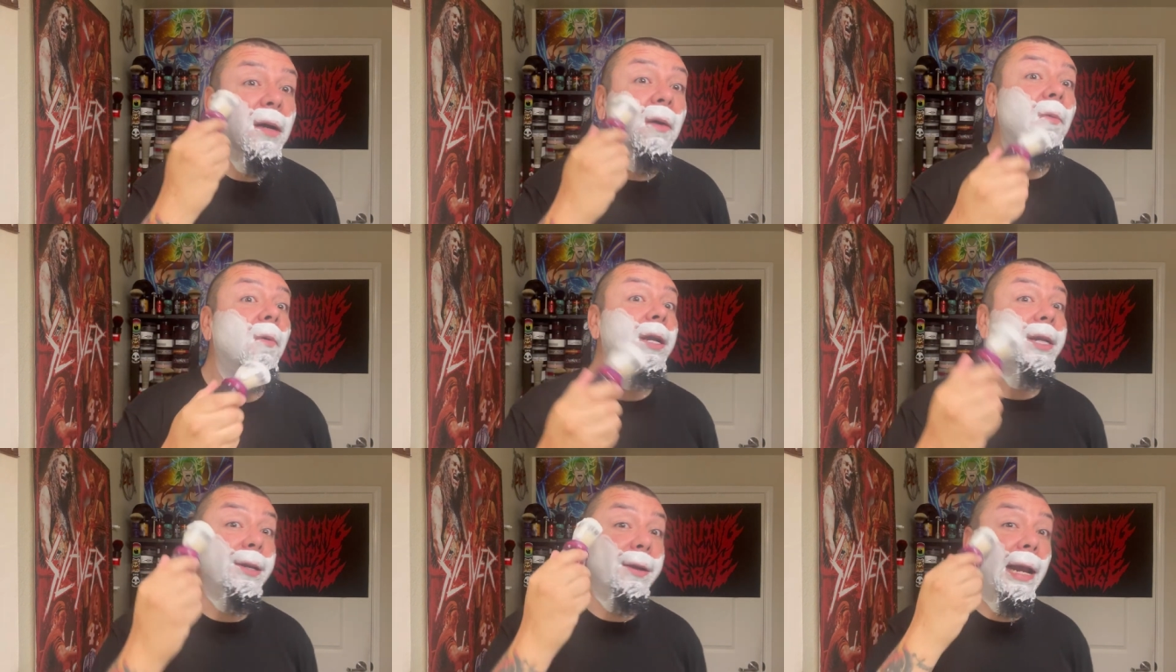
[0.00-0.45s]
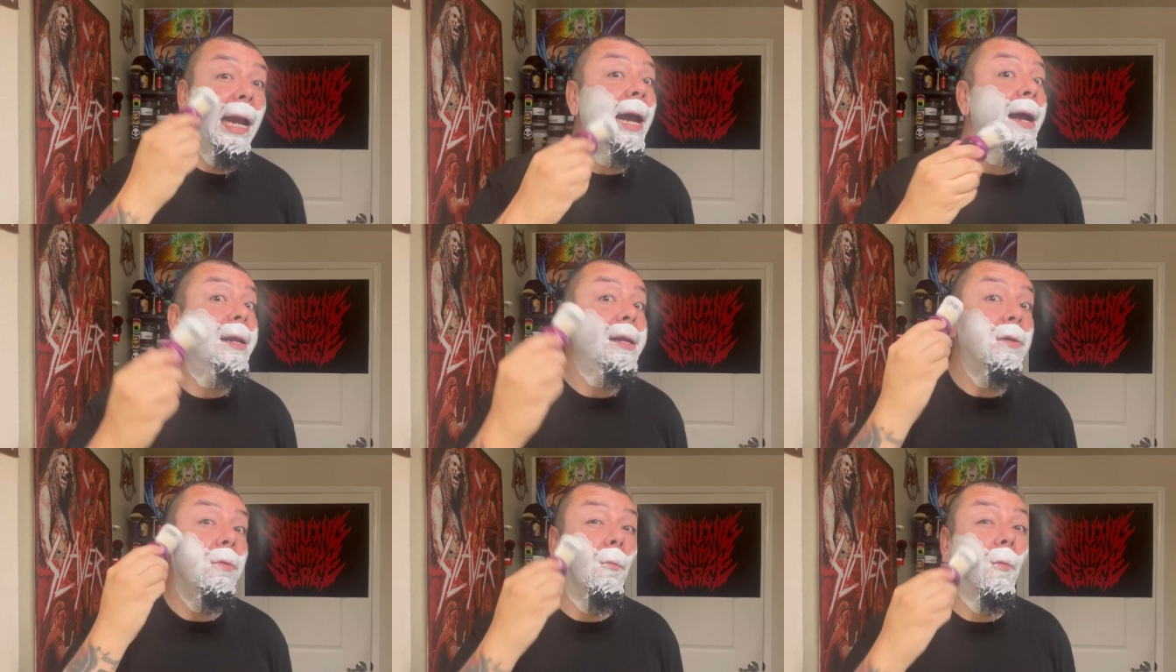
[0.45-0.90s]
when you're
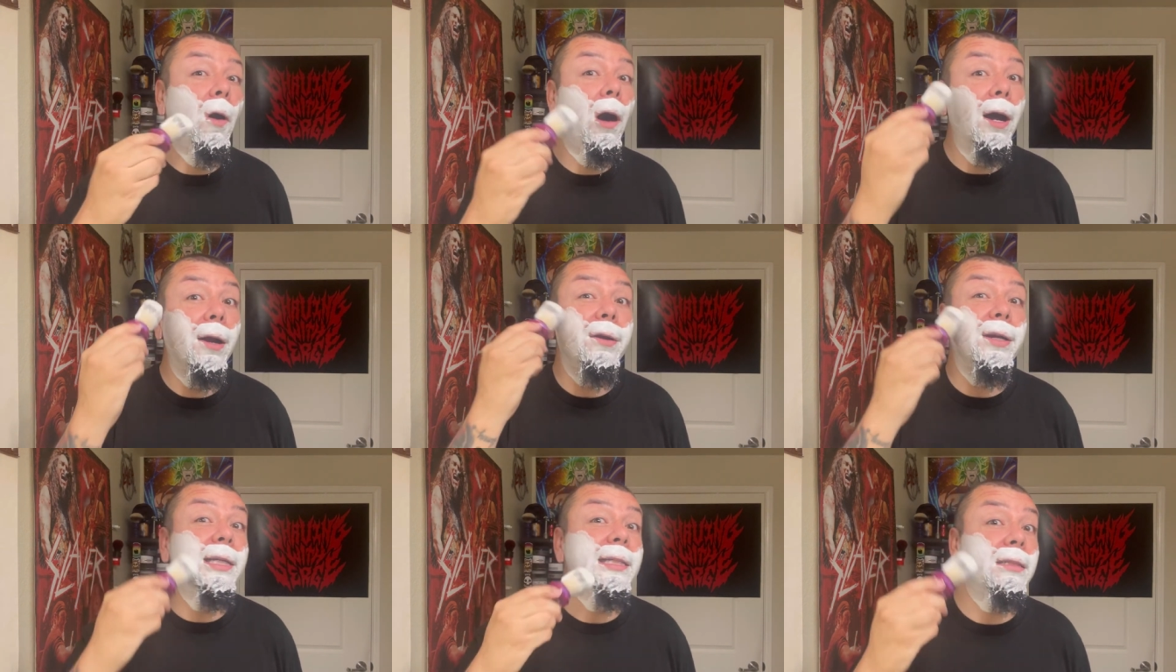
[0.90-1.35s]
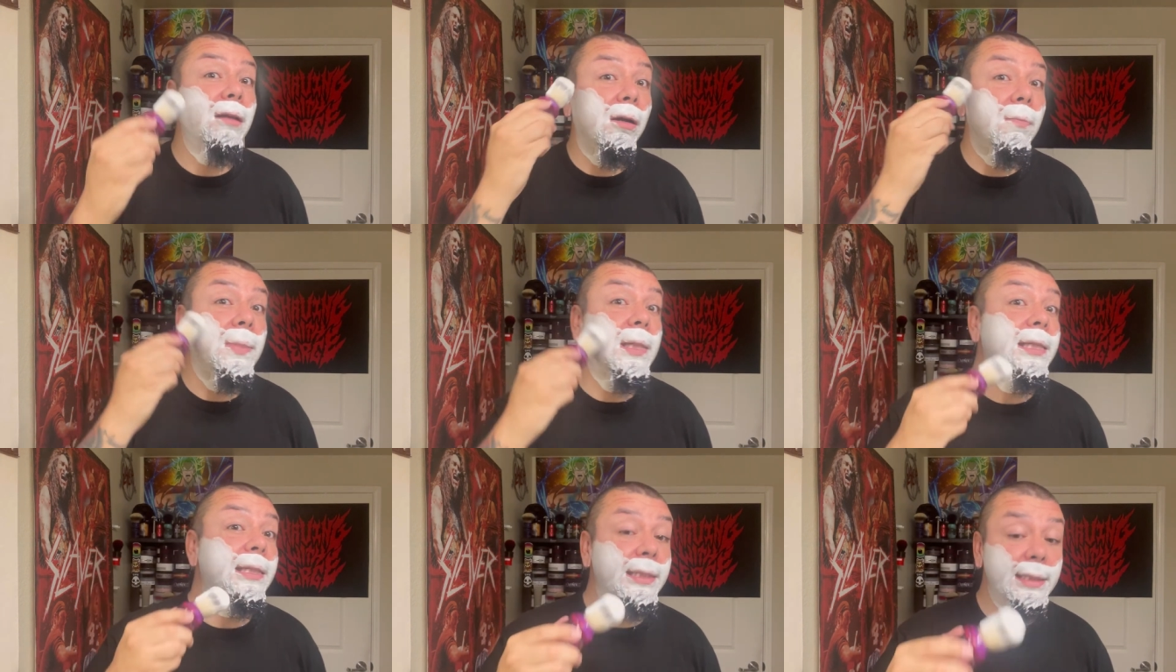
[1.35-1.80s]
adding water He's all
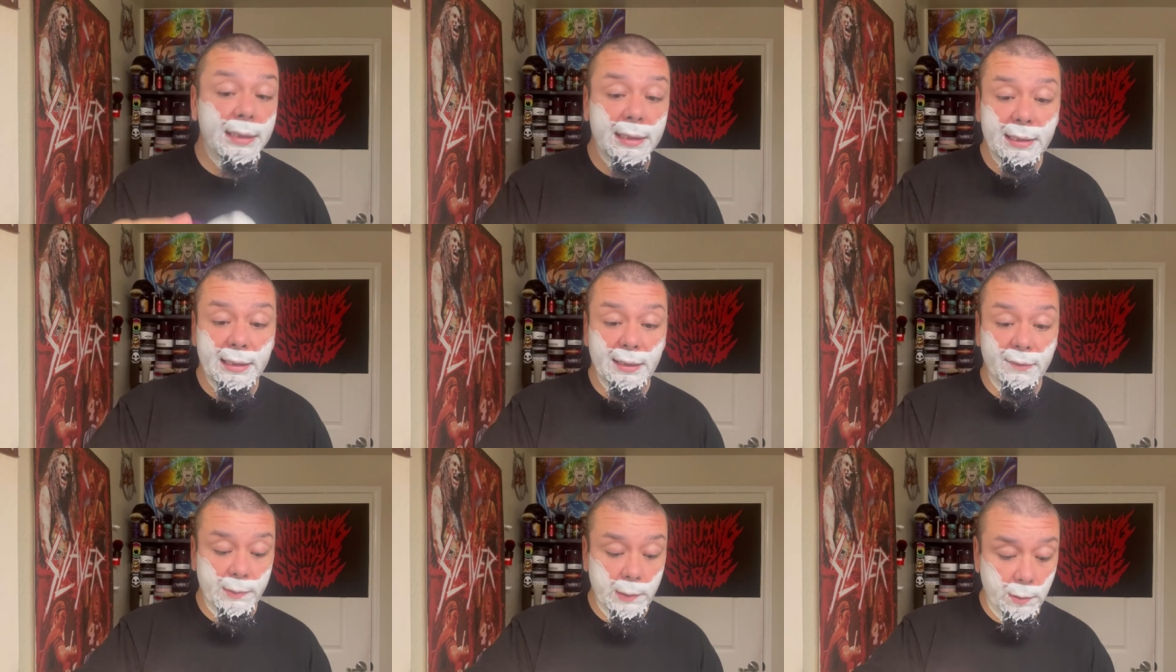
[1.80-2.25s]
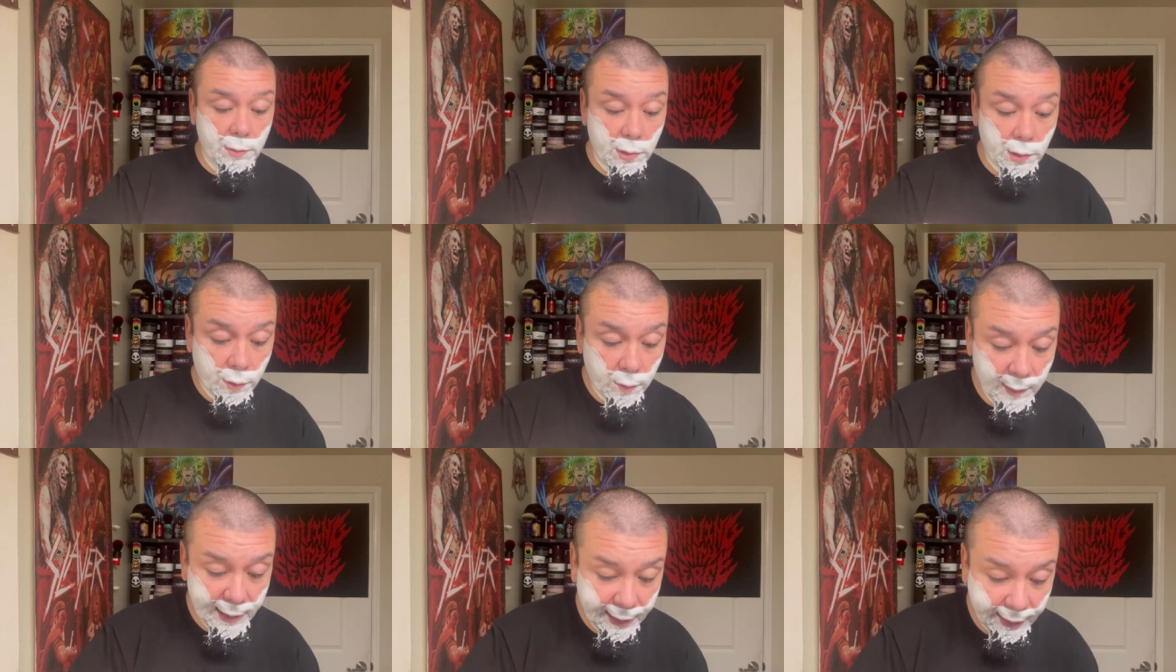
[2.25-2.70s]
because this stuff goes
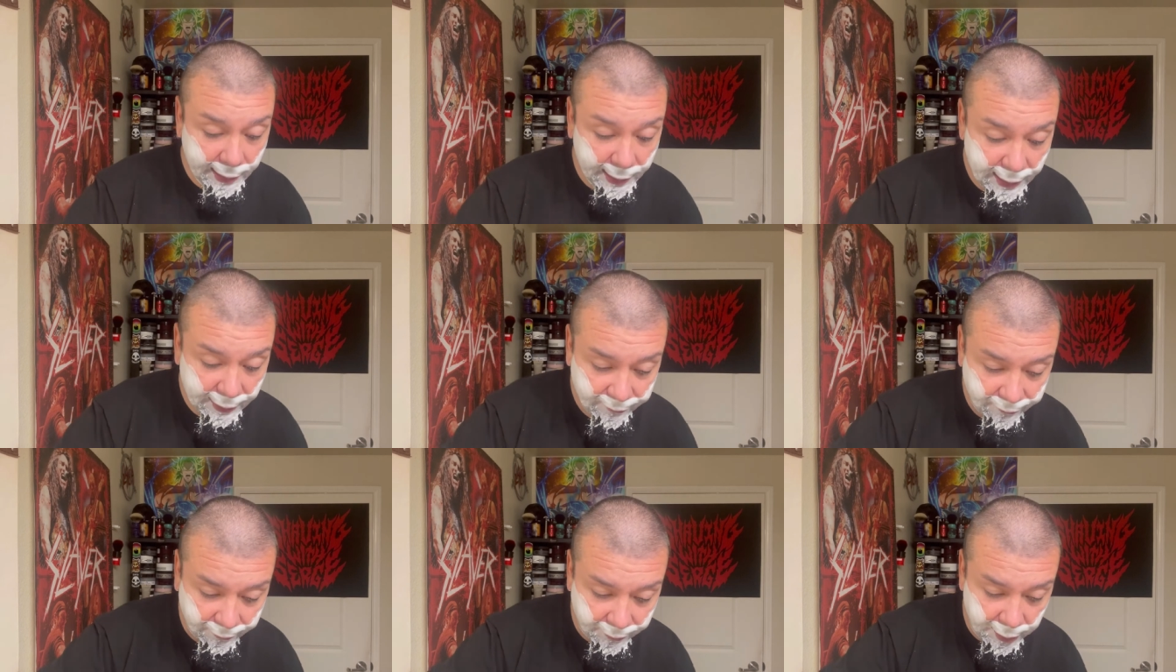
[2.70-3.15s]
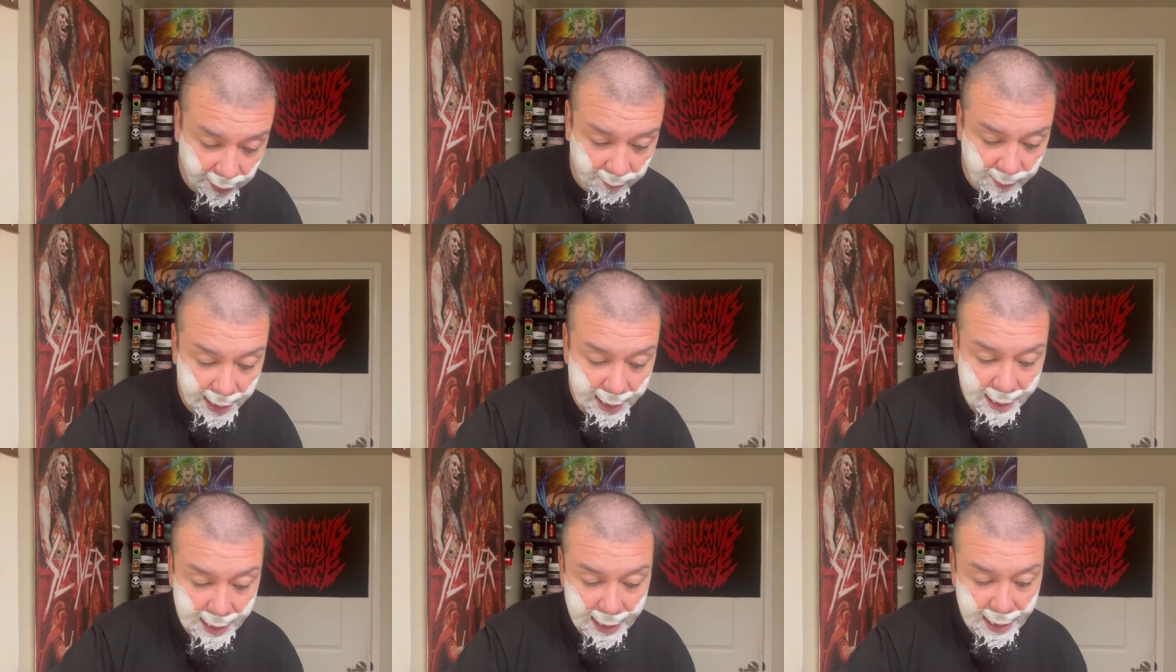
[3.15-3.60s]
quickly from